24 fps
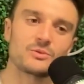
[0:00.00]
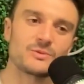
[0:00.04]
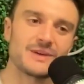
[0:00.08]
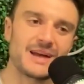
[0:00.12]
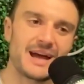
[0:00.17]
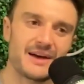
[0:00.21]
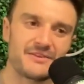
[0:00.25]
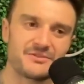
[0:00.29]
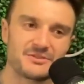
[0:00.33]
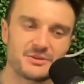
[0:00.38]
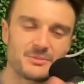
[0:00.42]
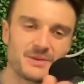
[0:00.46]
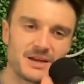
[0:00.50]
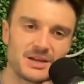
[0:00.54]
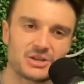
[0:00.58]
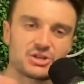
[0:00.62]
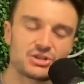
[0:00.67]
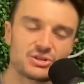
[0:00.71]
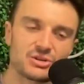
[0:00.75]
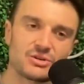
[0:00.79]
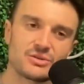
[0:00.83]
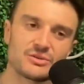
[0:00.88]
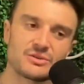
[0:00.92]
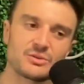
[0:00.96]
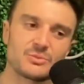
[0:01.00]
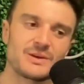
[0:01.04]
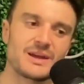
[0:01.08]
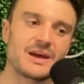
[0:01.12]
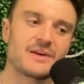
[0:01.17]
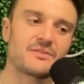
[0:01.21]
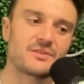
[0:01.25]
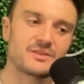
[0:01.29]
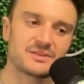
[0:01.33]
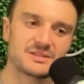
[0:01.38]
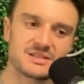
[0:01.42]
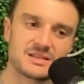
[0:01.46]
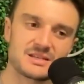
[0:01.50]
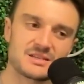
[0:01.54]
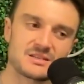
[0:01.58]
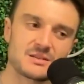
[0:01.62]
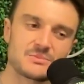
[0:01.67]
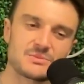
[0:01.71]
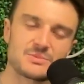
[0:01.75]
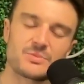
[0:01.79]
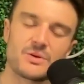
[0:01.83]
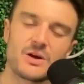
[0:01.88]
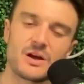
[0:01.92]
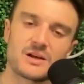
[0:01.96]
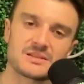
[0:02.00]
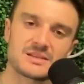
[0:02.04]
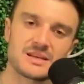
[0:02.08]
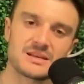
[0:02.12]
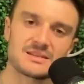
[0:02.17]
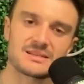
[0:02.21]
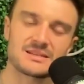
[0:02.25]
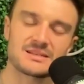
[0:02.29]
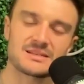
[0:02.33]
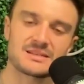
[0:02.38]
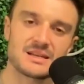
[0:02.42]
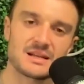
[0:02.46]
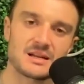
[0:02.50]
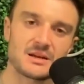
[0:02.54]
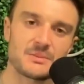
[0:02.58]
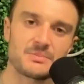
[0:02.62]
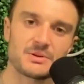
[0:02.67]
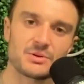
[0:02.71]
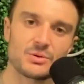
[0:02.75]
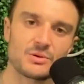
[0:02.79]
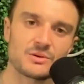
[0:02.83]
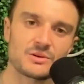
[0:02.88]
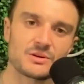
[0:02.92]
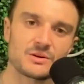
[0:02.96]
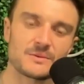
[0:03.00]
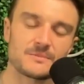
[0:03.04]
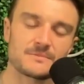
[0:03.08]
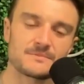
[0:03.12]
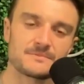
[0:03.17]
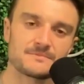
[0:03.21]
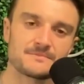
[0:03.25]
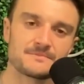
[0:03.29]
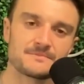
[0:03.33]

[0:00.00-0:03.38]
We have to make sure that we have our systems, processes set up in order.